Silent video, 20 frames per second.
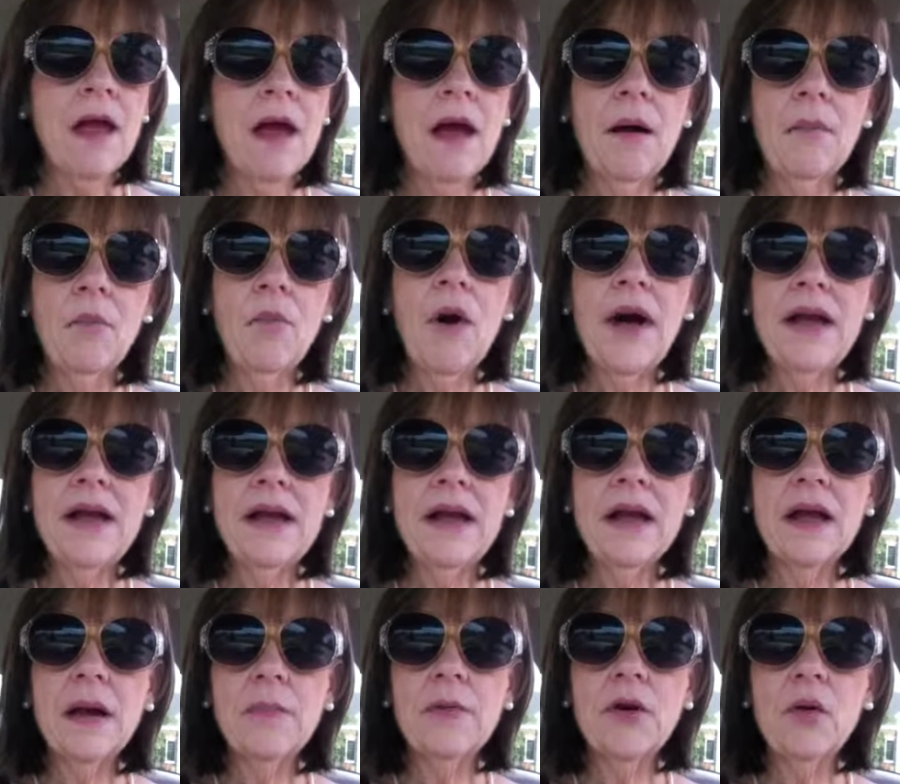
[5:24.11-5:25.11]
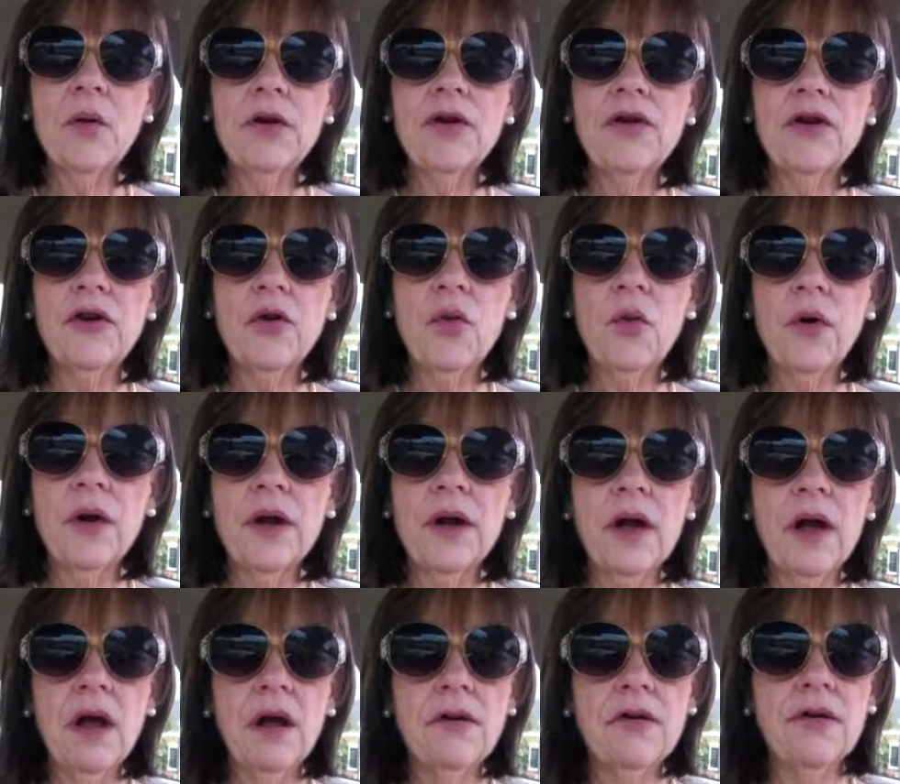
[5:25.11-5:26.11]
I'm waiting. I'm going to an organ
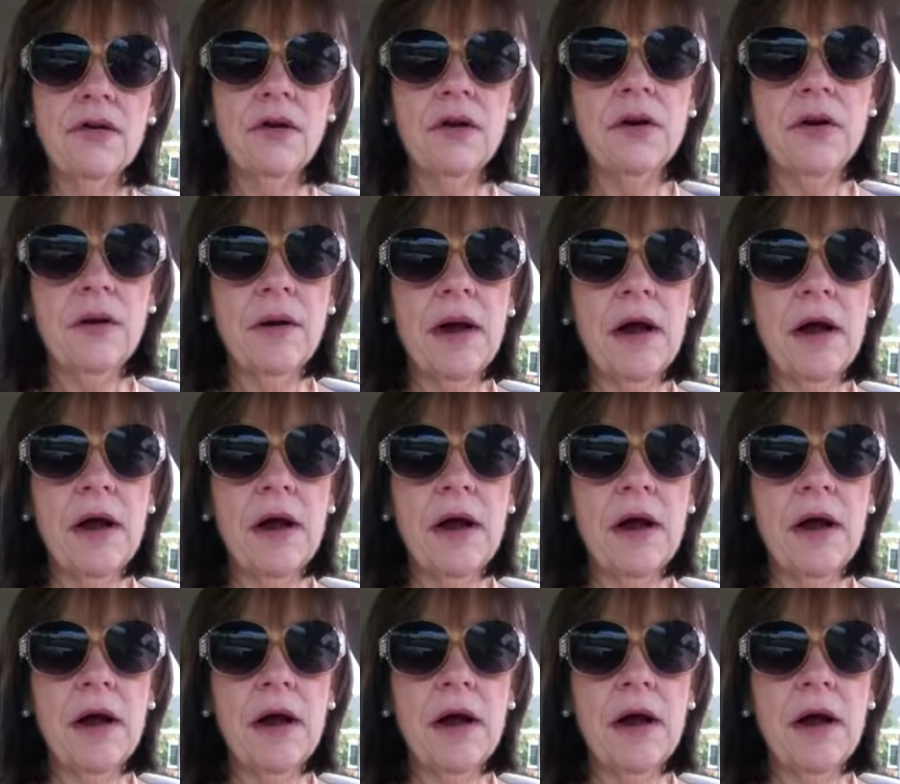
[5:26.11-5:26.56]
concert.